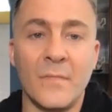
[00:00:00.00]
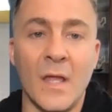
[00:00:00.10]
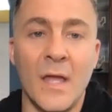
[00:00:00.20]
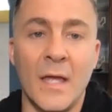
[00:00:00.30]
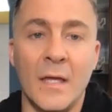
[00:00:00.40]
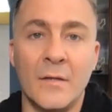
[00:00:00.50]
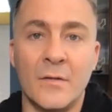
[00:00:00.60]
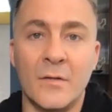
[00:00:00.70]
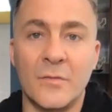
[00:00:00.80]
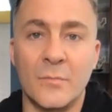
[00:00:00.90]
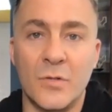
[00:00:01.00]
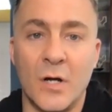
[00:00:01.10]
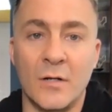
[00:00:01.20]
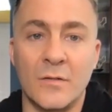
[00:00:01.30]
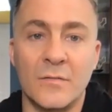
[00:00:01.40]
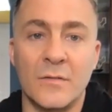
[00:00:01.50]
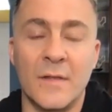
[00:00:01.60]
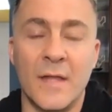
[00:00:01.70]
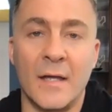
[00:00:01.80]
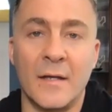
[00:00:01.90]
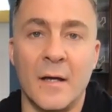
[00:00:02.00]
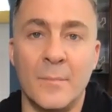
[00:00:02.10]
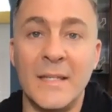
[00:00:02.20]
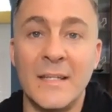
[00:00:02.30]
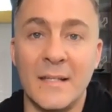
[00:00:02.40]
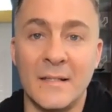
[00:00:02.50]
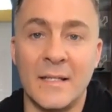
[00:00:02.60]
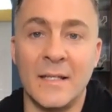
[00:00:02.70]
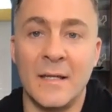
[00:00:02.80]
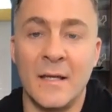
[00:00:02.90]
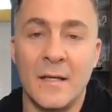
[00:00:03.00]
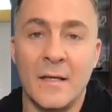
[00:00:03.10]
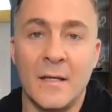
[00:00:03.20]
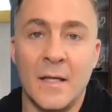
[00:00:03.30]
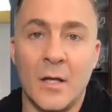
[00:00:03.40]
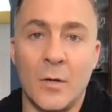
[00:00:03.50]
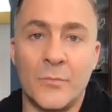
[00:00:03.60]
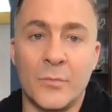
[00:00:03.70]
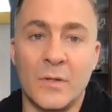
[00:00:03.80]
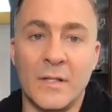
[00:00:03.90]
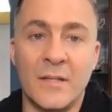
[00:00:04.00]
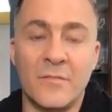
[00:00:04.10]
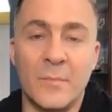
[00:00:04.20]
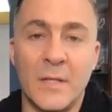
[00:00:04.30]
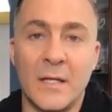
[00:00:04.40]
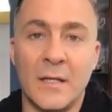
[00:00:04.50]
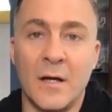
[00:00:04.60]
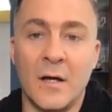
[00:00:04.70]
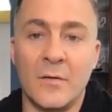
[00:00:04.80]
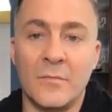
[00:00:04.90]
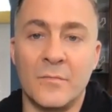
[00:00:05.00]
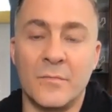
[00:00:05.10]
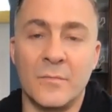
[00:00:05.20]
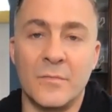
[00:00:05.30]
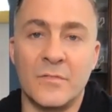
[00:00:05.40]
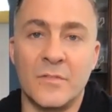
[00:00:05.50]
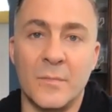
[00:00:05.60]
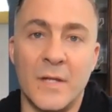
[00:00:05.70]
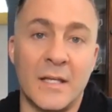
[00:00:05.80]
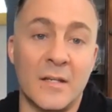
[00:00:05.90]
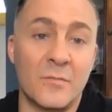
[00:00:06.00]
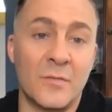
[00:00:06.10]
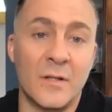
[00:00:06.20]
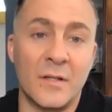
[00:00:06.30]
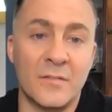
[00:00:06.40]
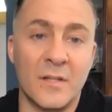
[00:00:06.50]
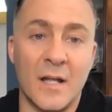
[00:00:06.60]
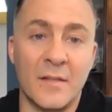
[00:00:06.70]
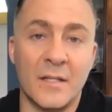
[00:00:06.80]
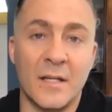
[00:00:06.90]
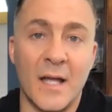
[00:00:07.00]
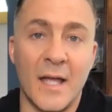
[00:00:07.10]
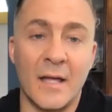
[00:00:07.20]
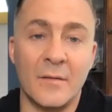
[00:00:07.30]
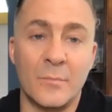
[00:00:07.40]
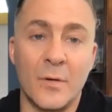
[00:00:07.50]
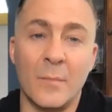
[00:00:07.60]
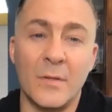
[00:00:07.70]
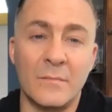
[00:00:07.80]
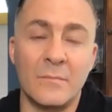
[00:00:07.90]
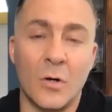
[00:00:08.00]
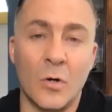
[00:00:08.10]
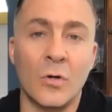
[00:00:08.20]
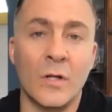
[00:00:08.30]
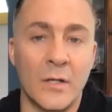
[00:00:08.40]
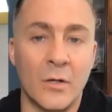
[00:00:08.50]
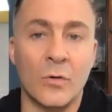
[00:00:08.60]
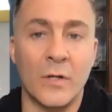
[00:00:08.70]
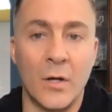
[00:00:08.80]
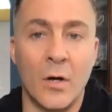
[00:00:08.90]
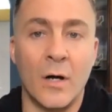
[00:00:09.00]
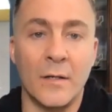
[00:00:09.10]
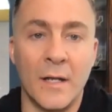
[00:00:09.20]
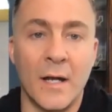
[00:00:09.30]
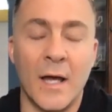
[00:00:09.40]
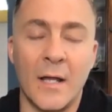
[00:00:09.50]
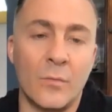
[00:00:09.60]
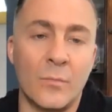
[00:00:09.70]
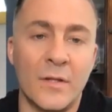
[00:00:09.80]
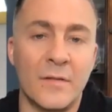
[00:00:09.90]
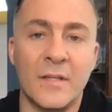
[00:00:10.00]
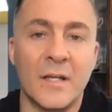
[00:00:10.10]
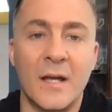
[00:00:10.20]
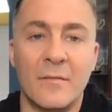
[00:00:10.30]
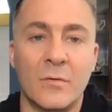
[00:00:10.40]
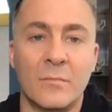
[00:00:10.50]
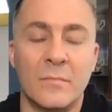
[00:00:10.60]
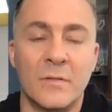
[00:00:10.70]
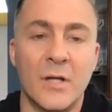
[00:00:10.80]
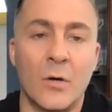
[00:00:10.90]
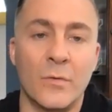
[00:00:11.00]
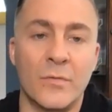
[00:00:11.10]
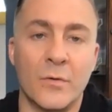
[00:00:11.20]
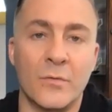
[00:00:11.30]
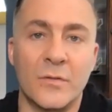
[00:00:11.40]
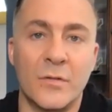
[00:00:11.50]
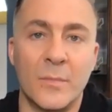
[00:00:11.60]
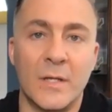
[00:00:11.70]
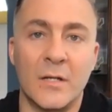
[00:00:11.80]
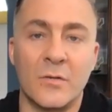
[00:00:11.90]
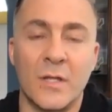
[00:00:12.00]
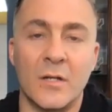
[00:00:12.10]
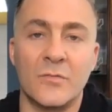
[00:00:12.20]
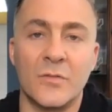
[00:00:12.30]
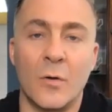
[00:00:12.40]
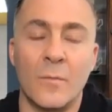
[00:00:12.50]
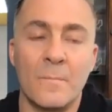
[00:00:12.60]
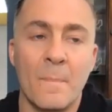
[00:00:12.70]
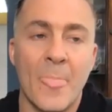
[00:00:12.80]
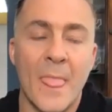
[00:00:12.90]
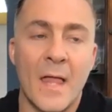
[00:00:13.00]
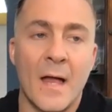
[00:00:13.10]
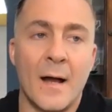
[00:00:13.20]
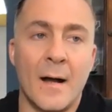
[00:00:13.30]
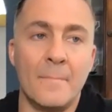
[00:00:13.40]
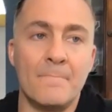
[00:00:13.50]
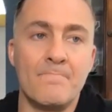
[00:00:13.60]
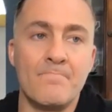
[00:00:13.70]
and some drugs that immediately helped relieve me of some negative feelings that I think I had probably early on. And I don't really think I ever dealt with those until many years later. So um,